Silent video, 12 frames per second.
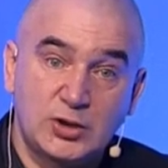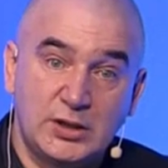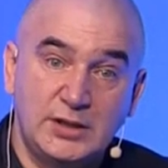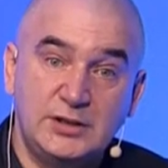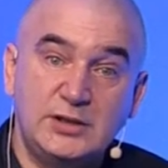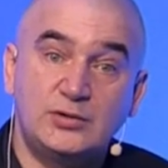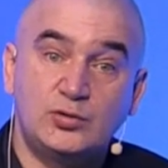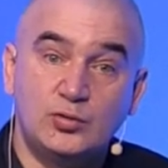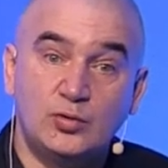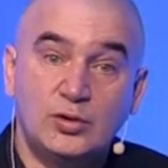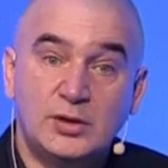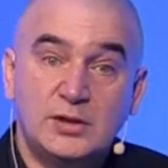actually need
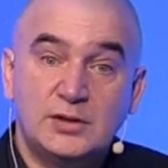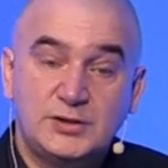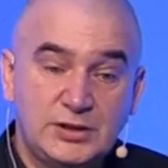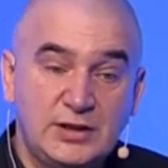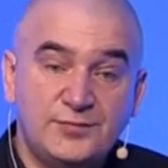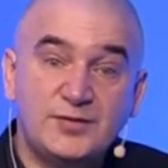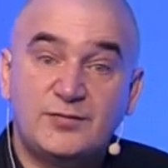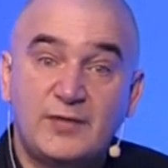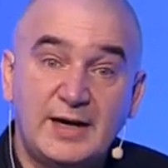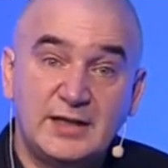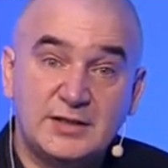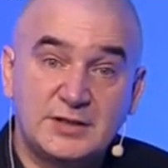to see if the
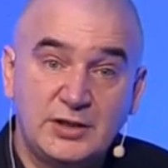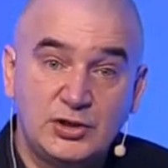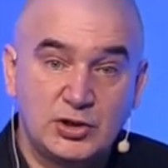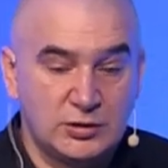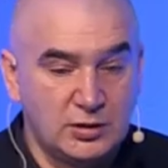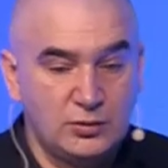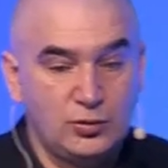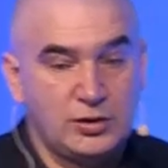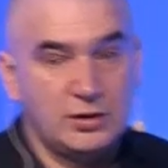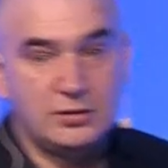file is original, you